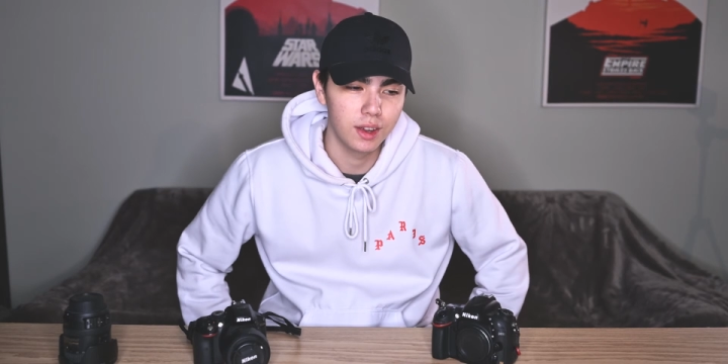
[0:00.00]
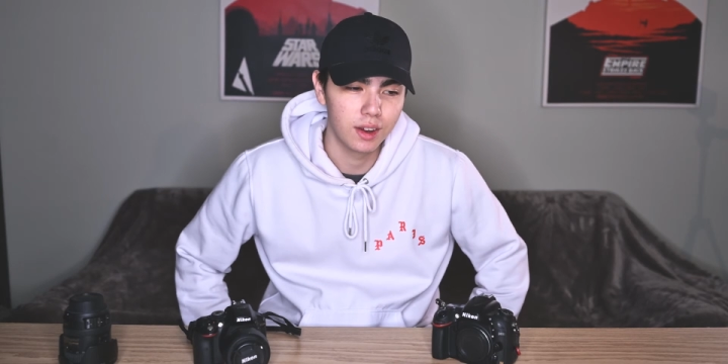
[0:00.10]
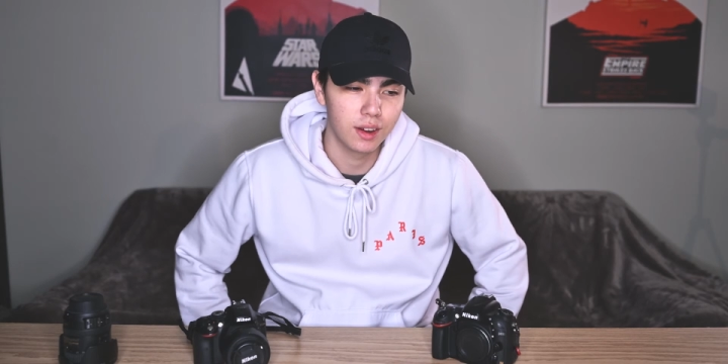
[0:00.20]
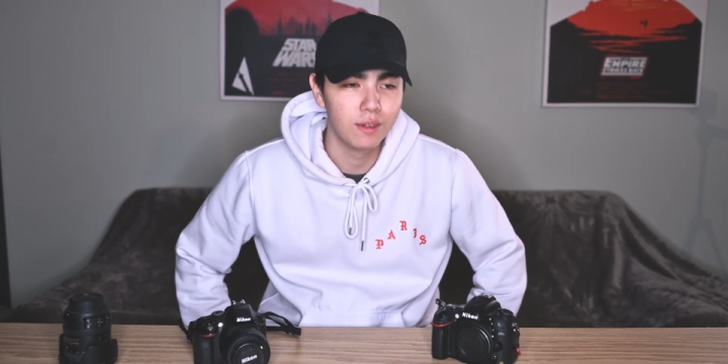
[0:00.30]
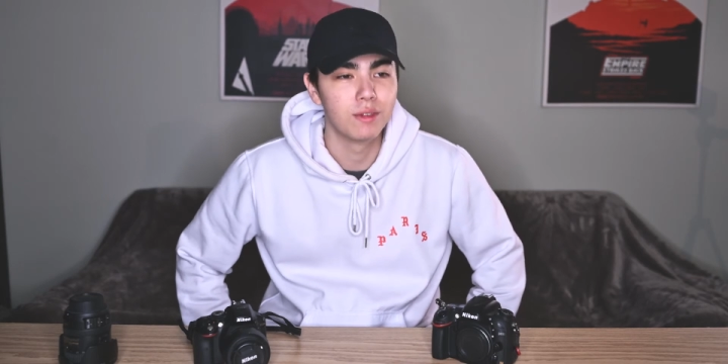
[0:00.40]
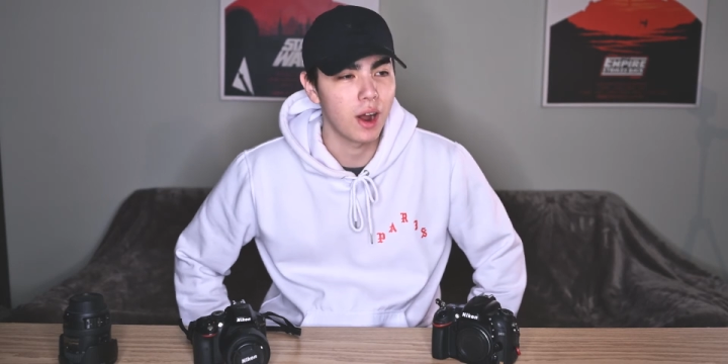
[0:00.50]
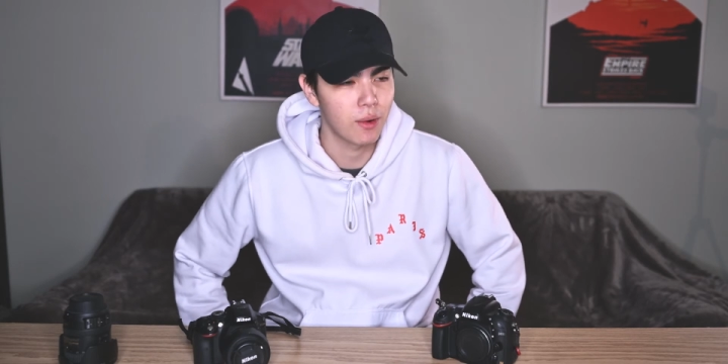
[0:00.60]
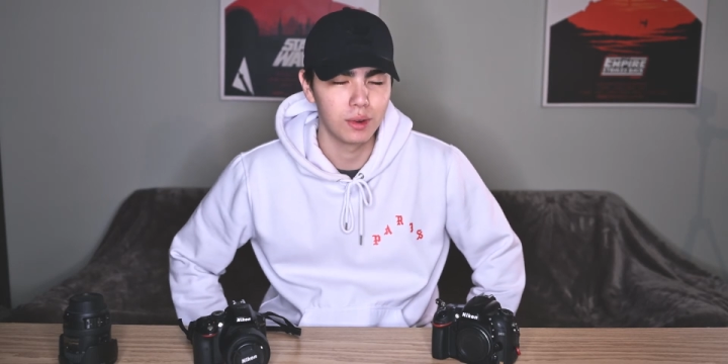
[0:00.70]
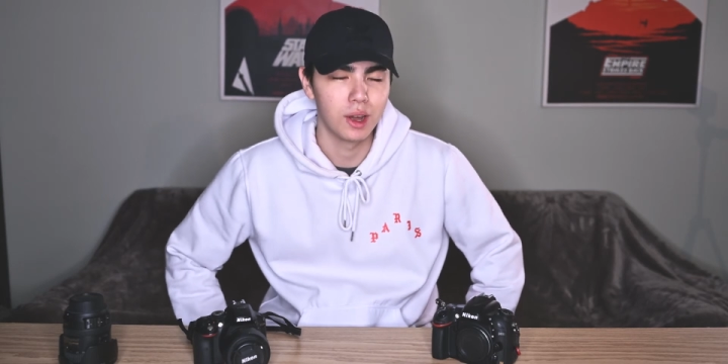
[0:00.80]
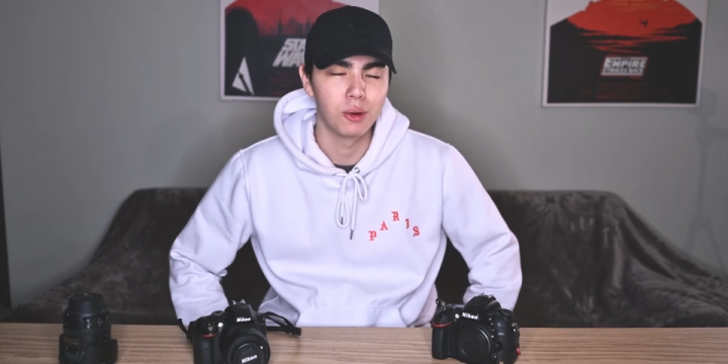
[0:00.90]

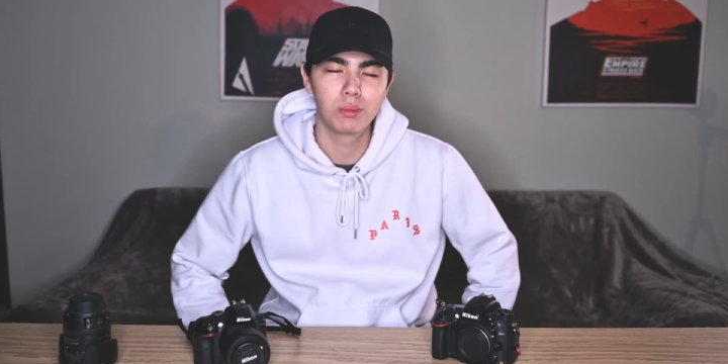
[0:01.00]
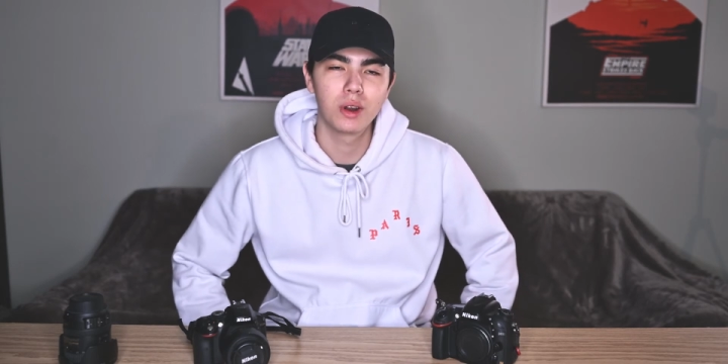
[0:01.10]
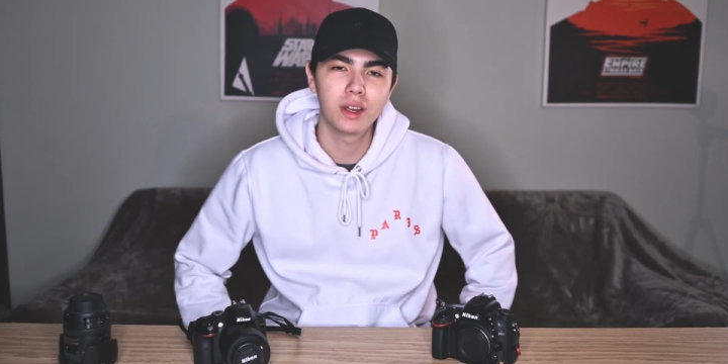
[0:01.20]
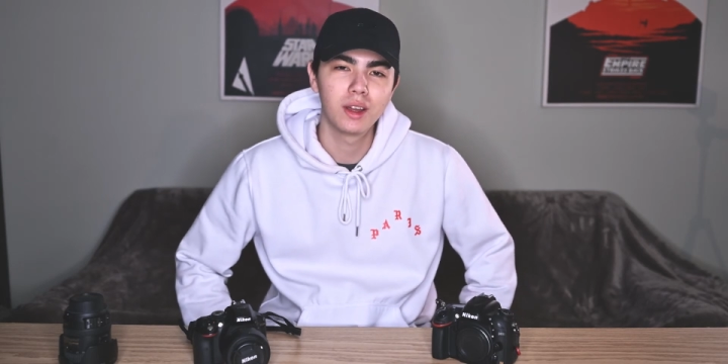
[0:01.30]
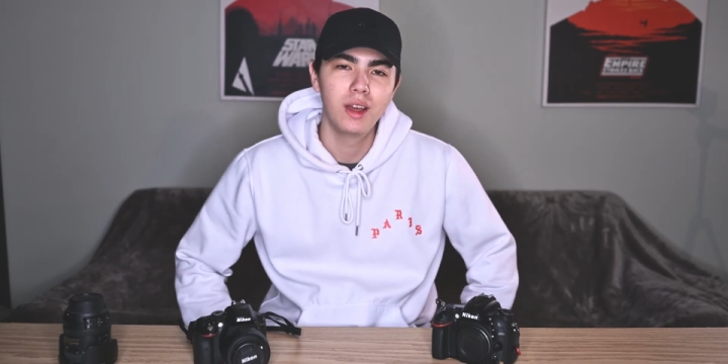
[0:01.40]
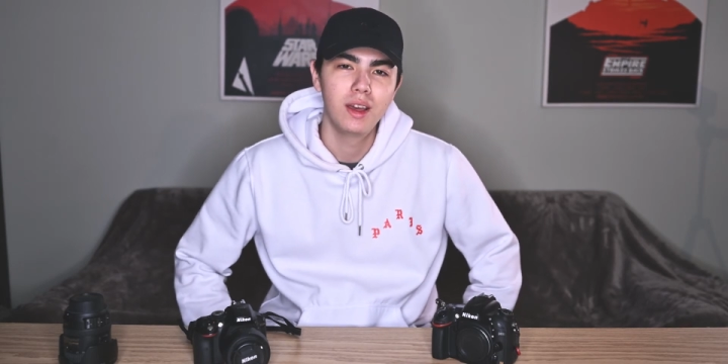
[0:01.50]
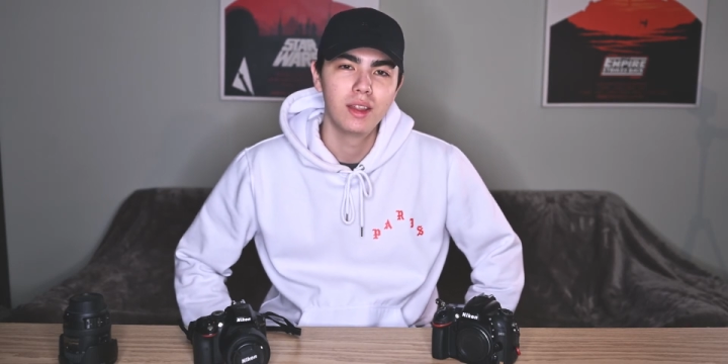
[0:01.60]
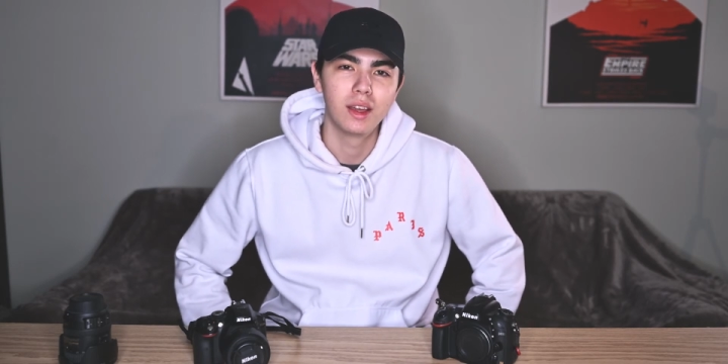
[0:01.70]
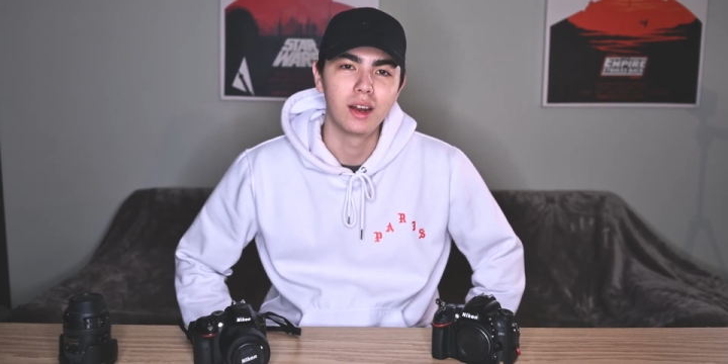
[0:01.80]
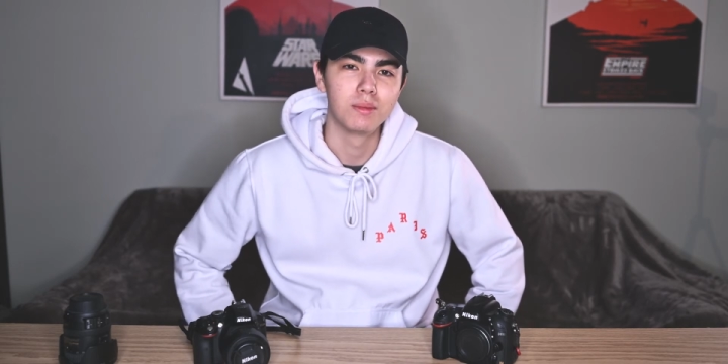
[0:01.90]
viral outbreak
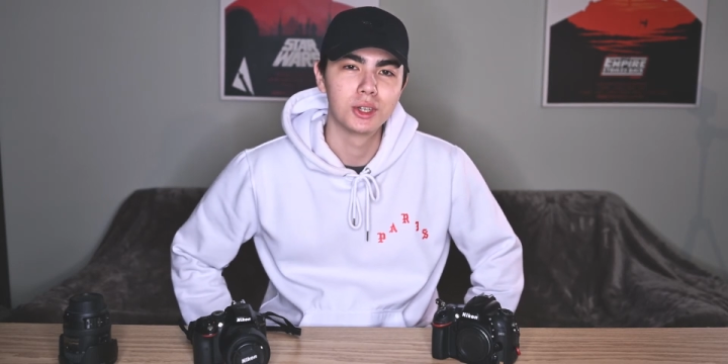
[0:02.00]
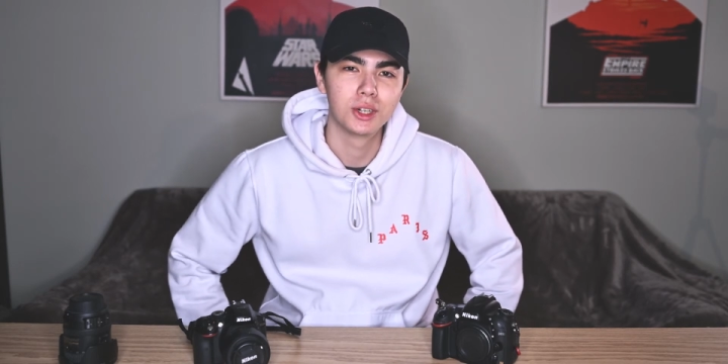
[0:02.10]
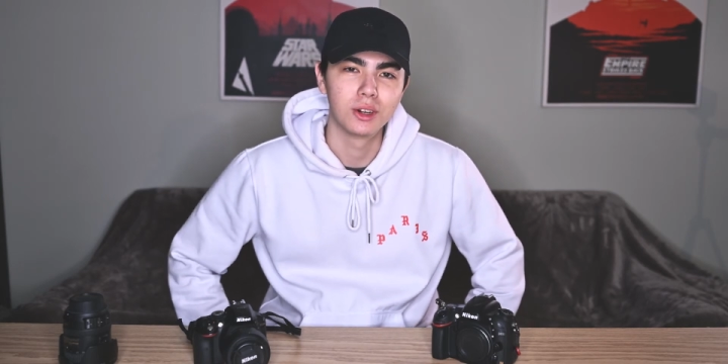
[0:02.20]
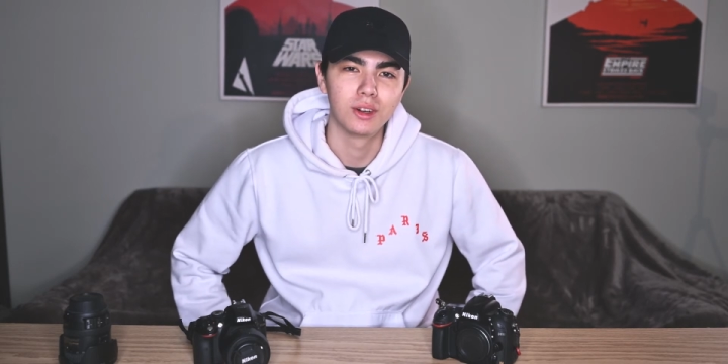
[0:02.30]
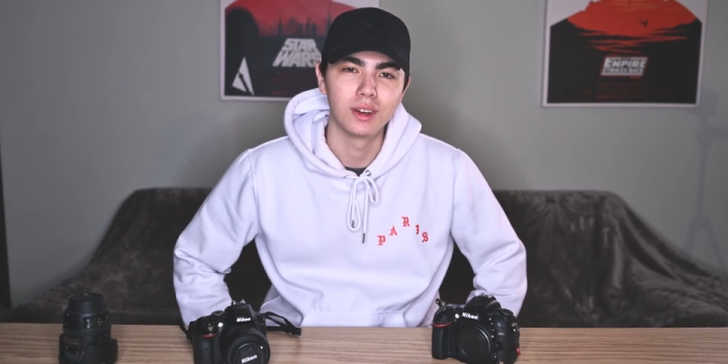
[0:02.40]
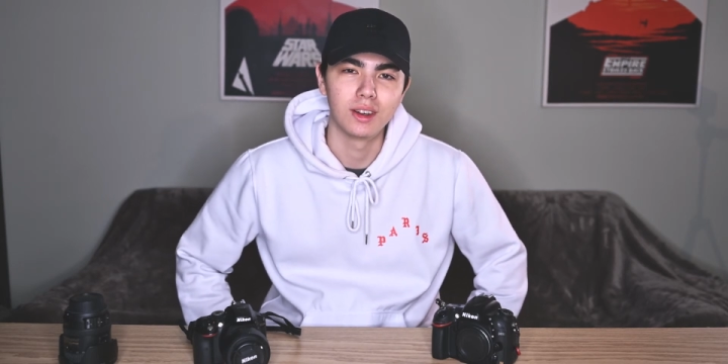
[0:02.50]
that I'm sure,